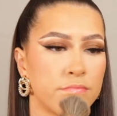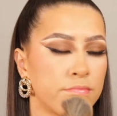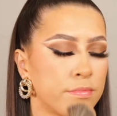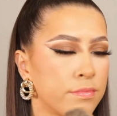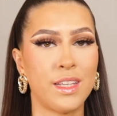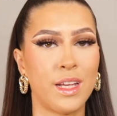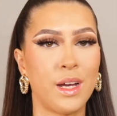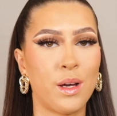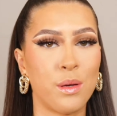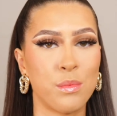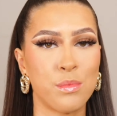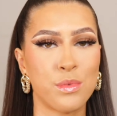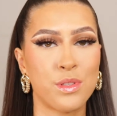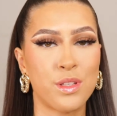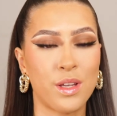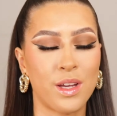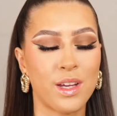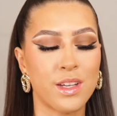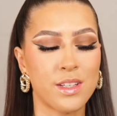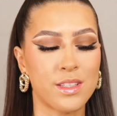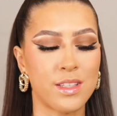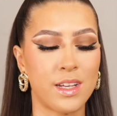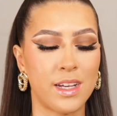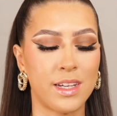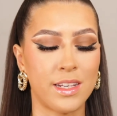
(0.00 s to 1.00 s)
Now I'm so
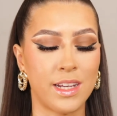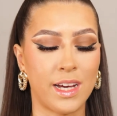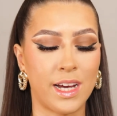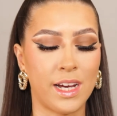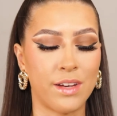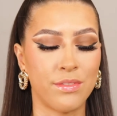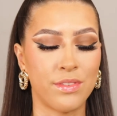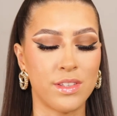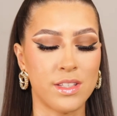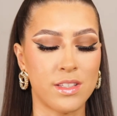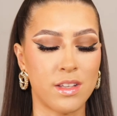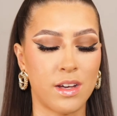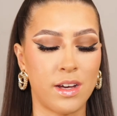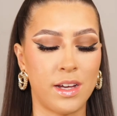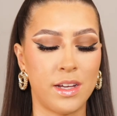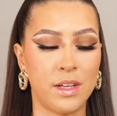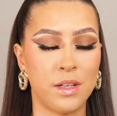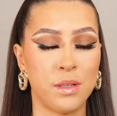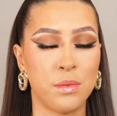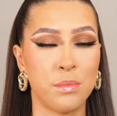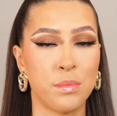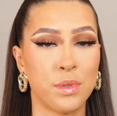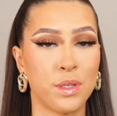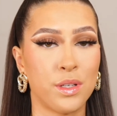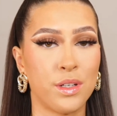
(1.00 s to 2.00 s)
excited I have this
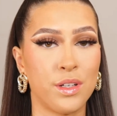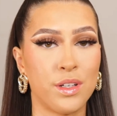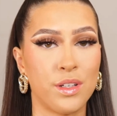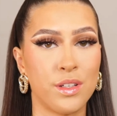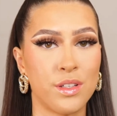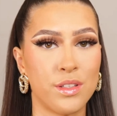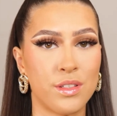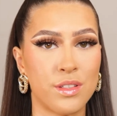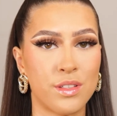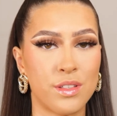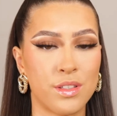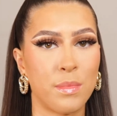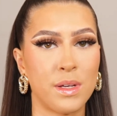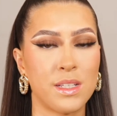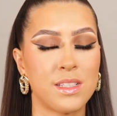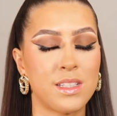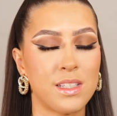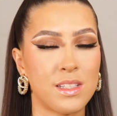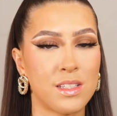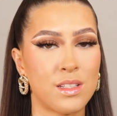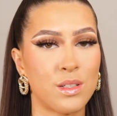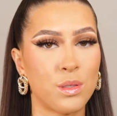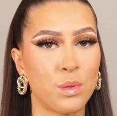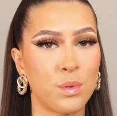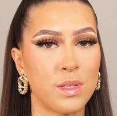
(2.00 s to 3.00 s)
item because my
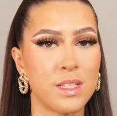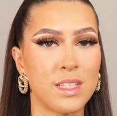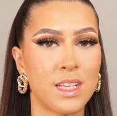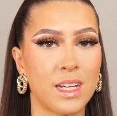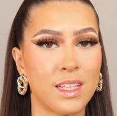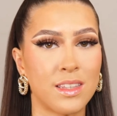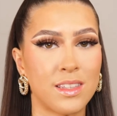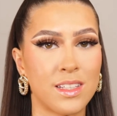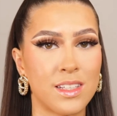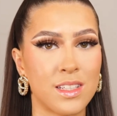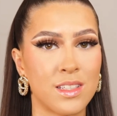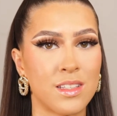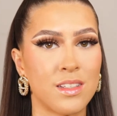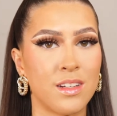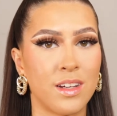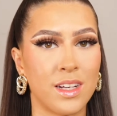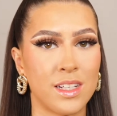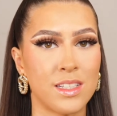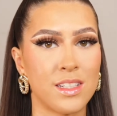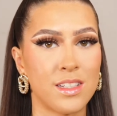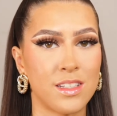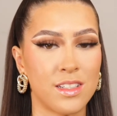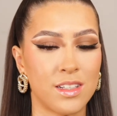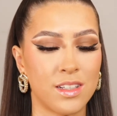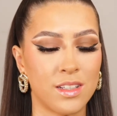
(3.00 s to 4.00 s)
sister always had this and I
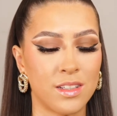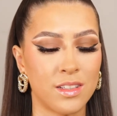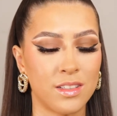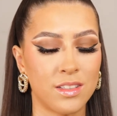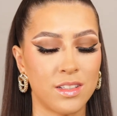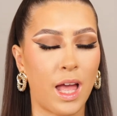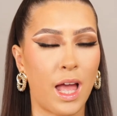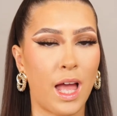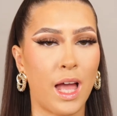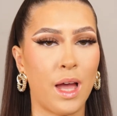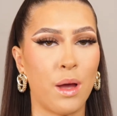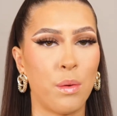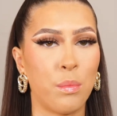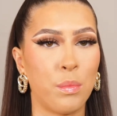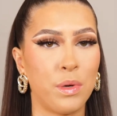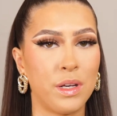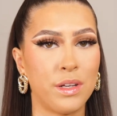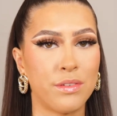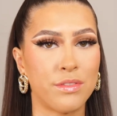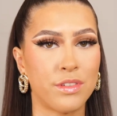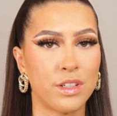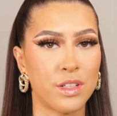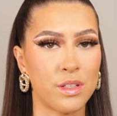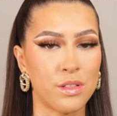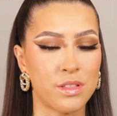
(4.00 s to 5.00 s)
didn't. And
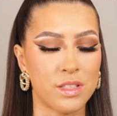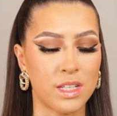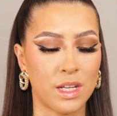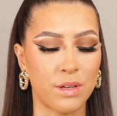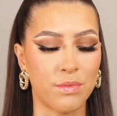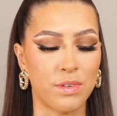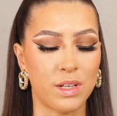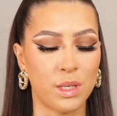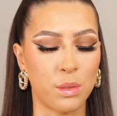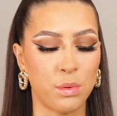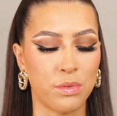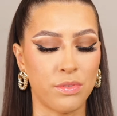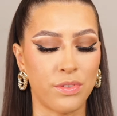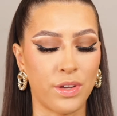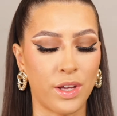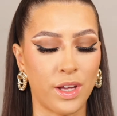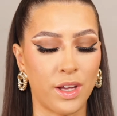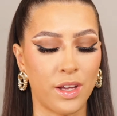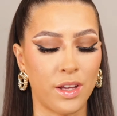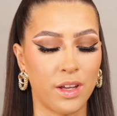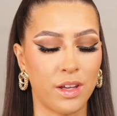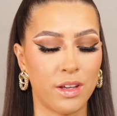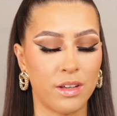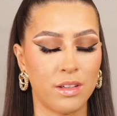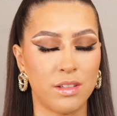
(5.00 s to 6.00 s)
whenever I used to get ready with
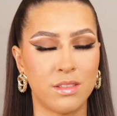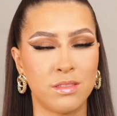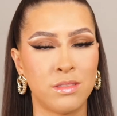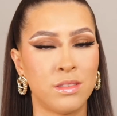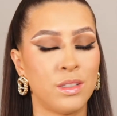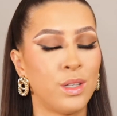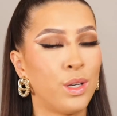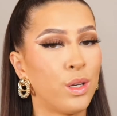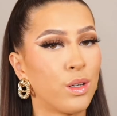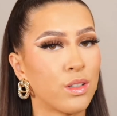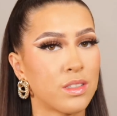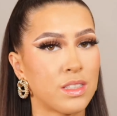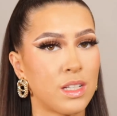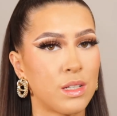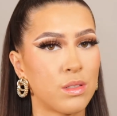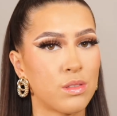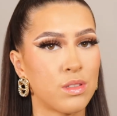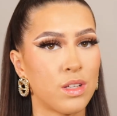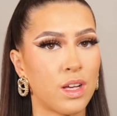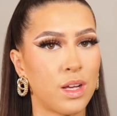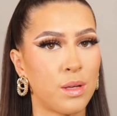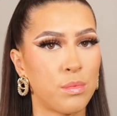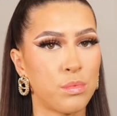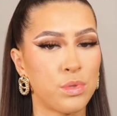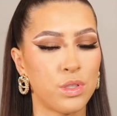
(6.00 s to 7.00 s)
her, lockdown
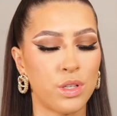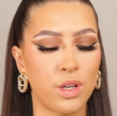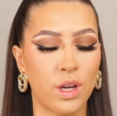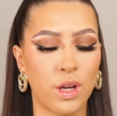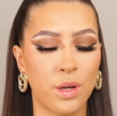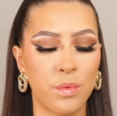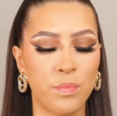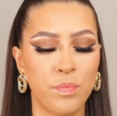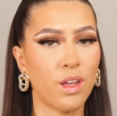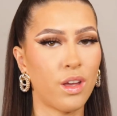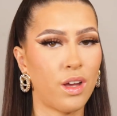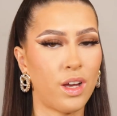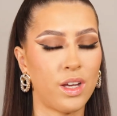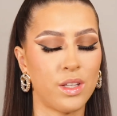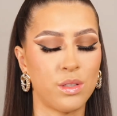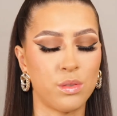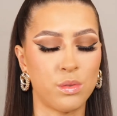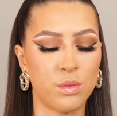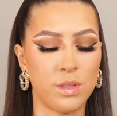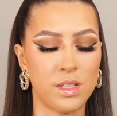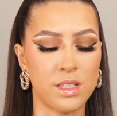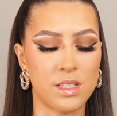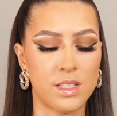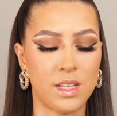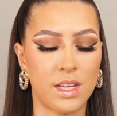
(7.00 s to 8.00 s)
times, you know, I'd
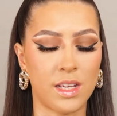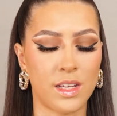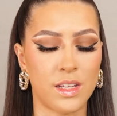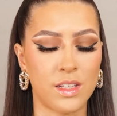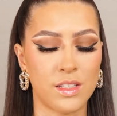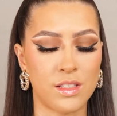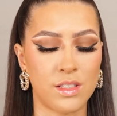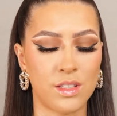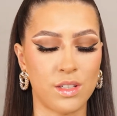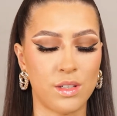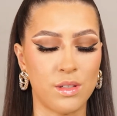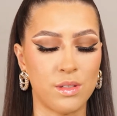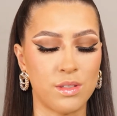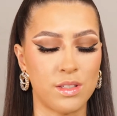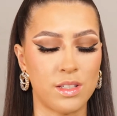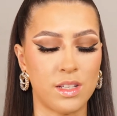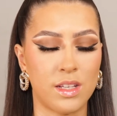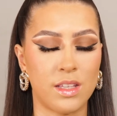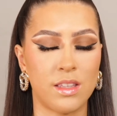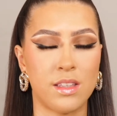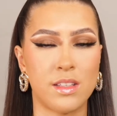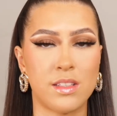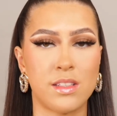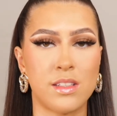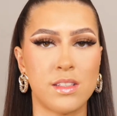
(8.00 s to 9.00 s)
always take it to use
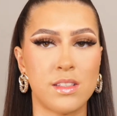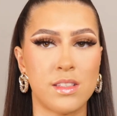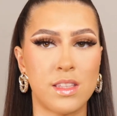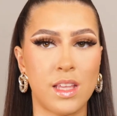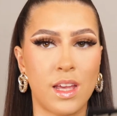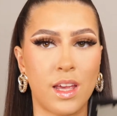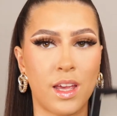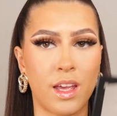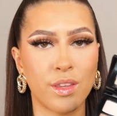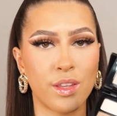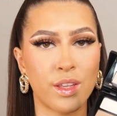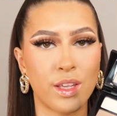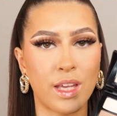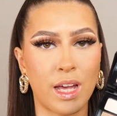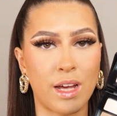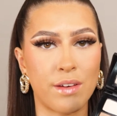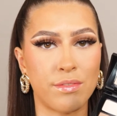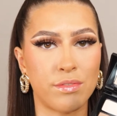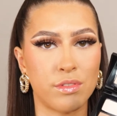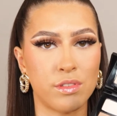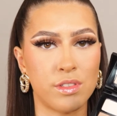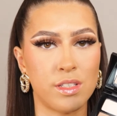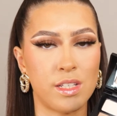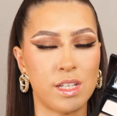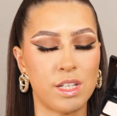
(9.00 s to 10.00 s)
it. This is the Kat
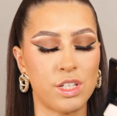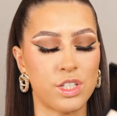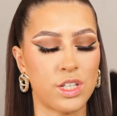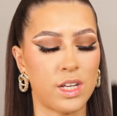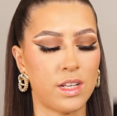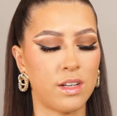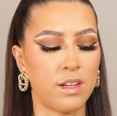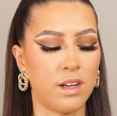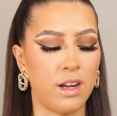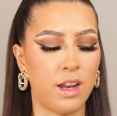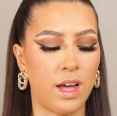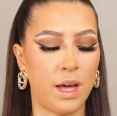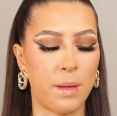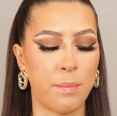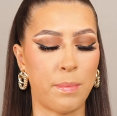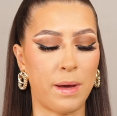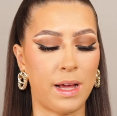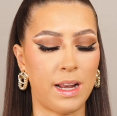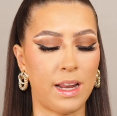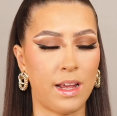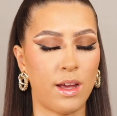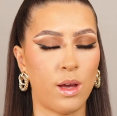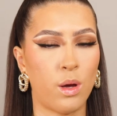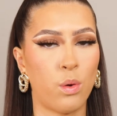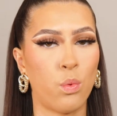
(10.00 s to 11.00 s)
Von D Shade and Light
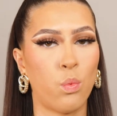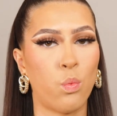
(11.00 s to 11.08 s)
palette.